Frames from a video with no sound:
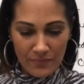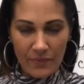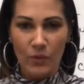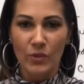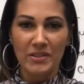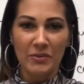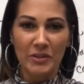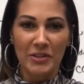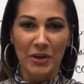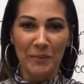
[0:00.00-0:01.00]
what did we
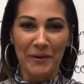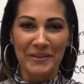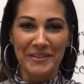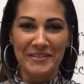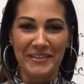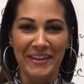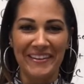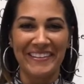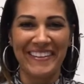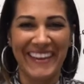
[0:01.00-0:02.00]
talk about
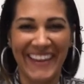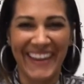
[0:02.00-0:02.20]
yesterday?